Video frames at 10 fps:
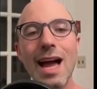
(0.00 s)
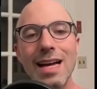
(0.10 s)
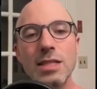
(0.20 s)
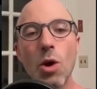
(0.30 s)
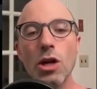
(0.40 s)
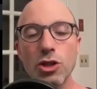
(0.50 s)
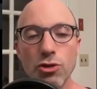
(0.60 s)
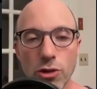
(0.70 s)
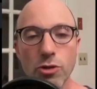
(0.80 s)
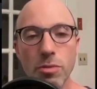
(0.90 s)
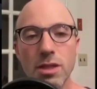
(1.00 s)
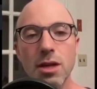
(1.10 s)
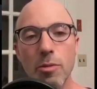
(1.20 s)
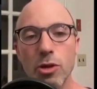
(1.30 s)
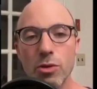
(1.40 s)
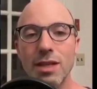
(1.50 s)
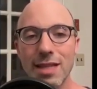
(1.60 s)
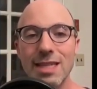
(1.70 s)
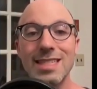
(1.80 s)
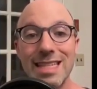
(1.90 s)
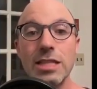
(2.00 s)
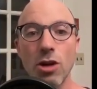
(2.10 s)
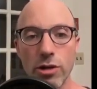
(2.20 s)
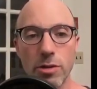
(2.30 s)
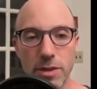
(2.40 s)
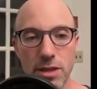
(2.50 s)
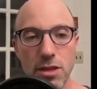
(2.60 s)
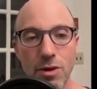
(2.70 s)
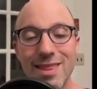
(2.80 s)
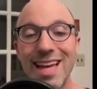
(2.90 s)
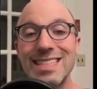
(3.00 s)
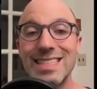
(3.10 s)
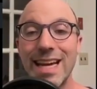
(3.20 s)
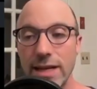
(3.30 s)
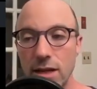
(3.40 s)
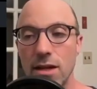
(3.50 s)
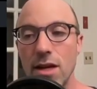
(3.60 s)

has a constructor MkW that takes these arguments, right? That's data.